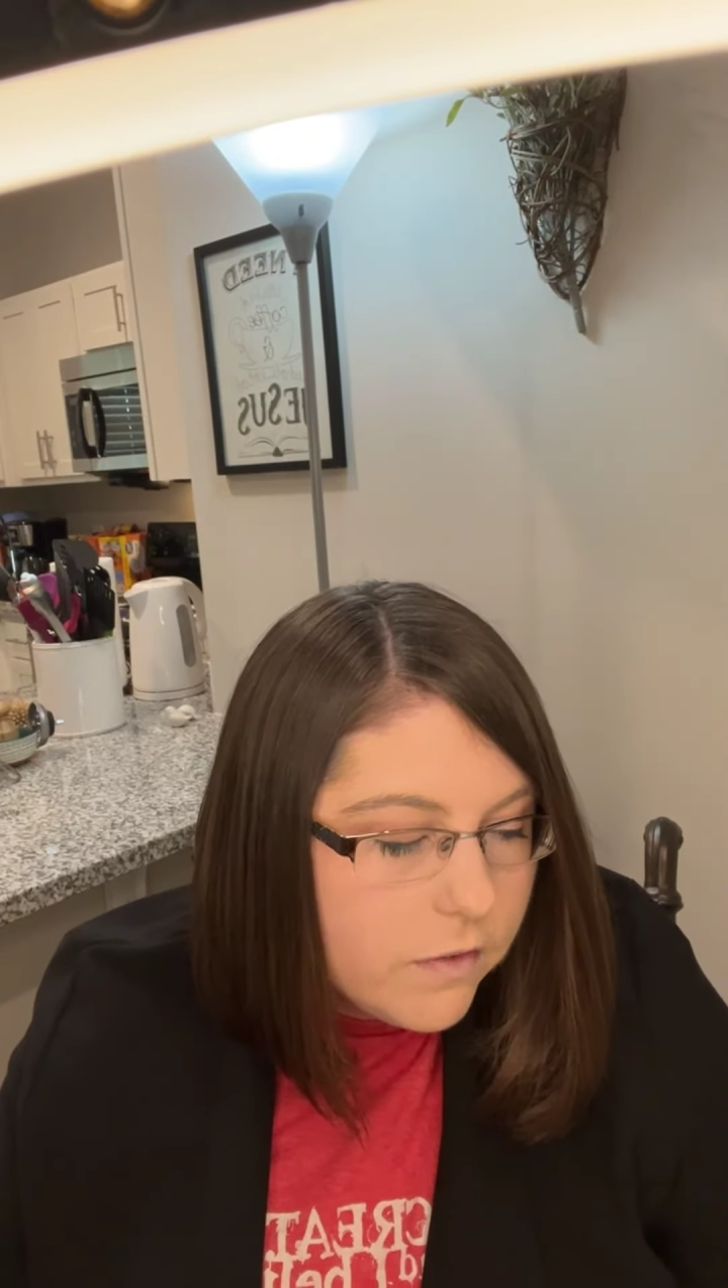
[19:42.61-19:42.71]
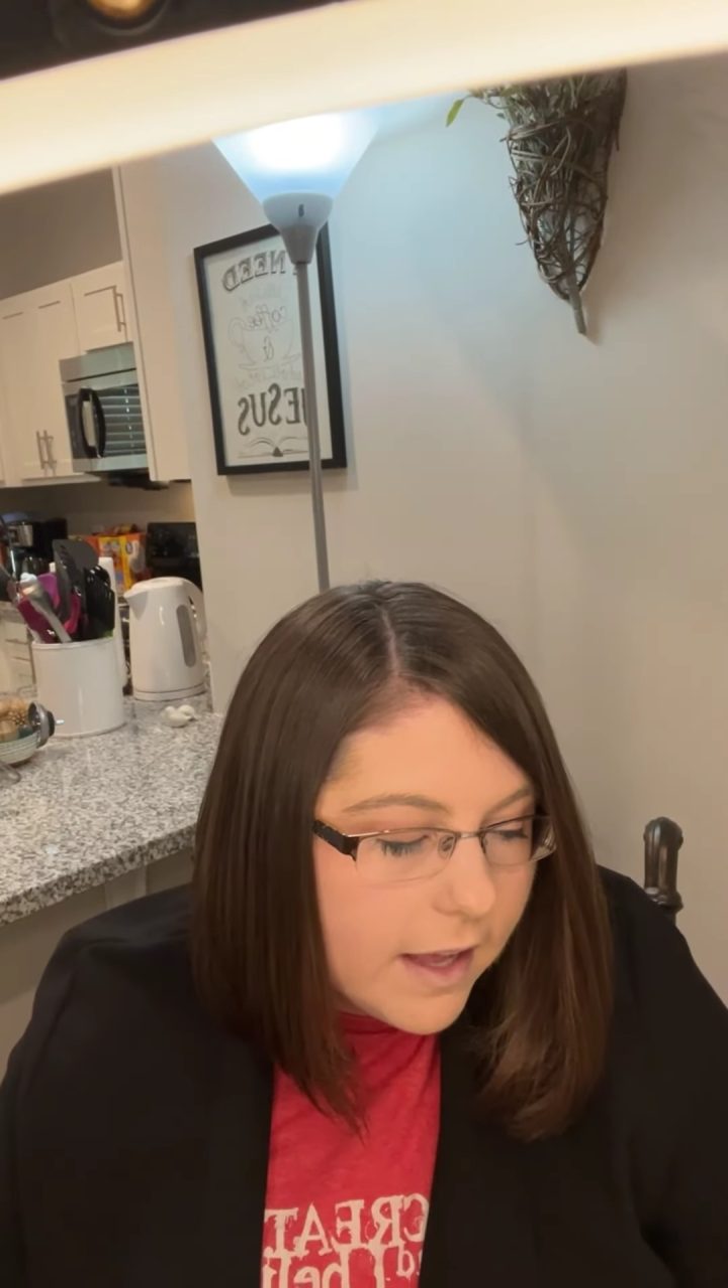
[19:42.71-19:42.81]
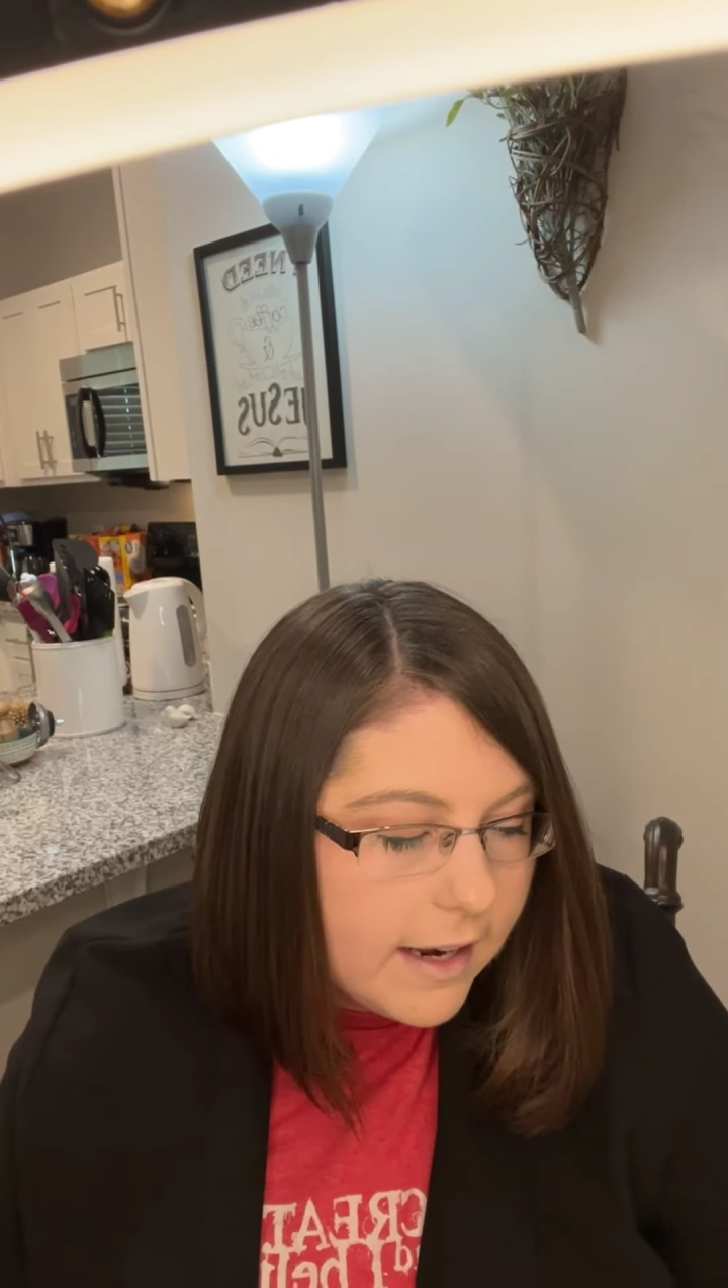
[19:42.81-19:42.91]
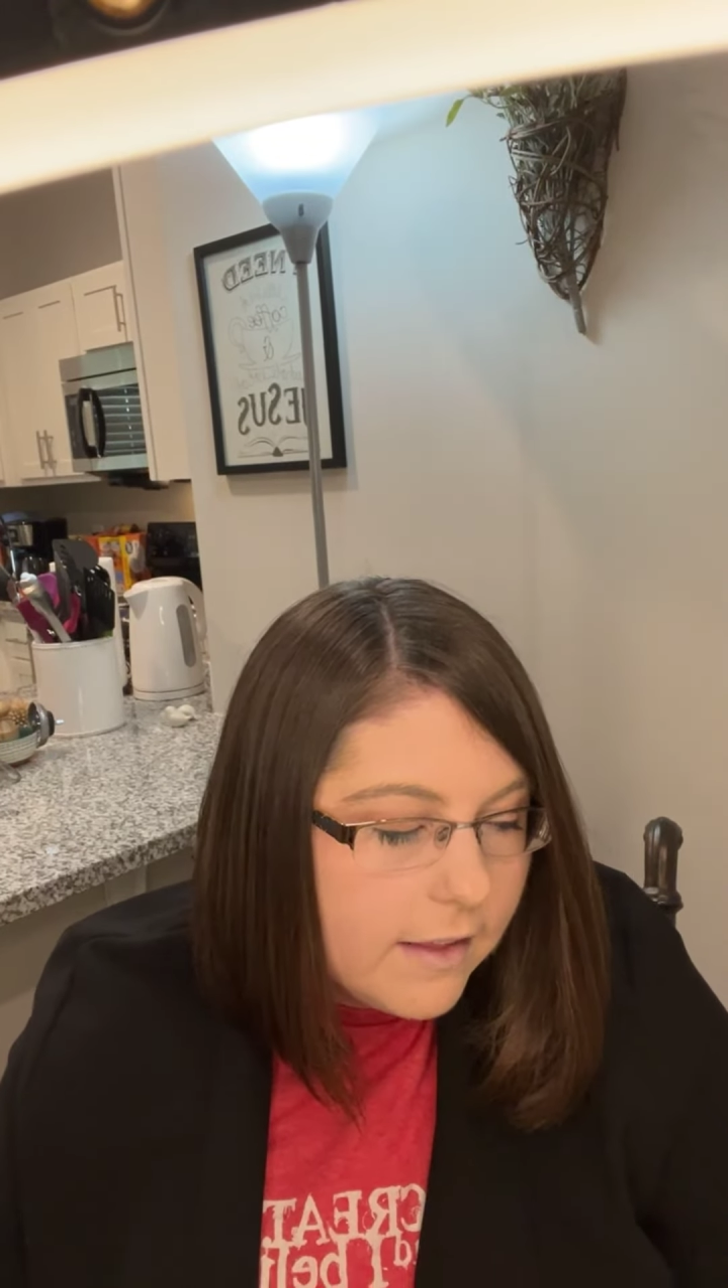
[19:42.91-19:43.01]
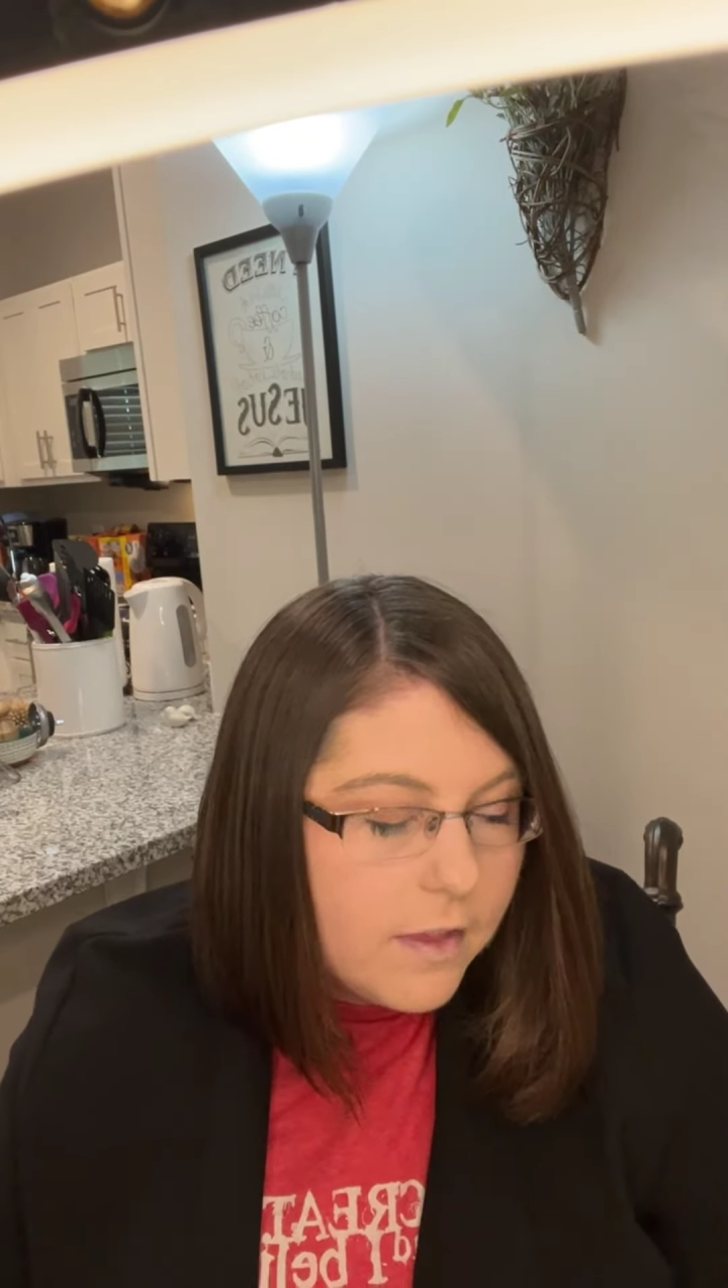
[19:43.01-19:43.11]
you've
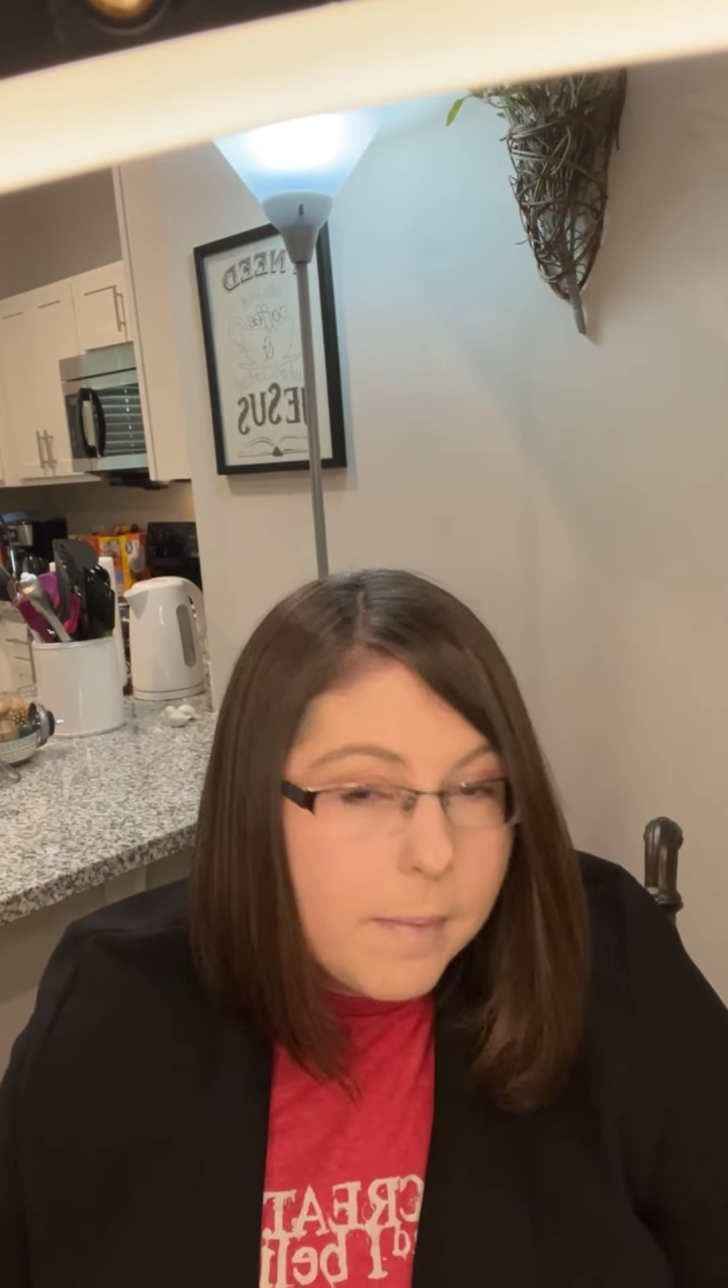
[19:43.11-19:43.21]
got to,